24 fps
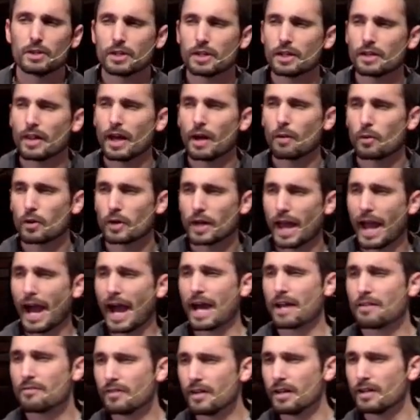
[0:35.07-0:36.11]
when you hear that word
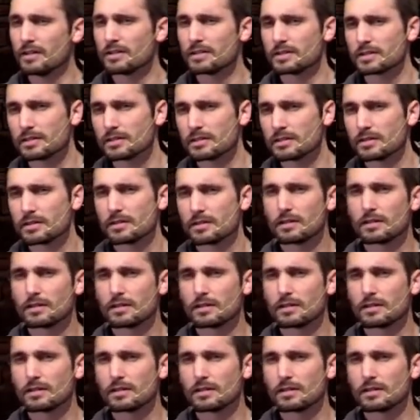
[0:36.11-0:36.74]
Advent,